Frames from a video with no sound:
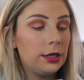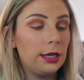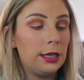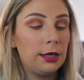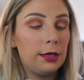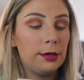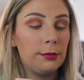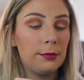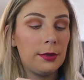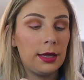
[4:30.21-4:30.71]

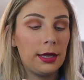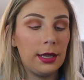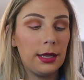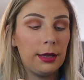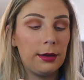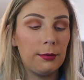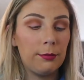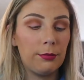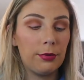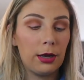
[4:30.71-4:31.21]
into
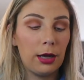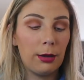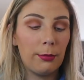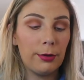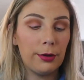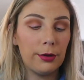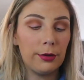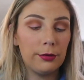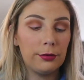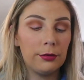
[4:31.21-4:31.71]
my brow
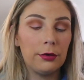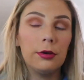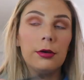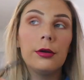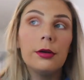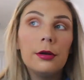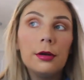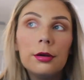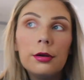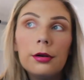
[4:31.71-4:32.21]
bone.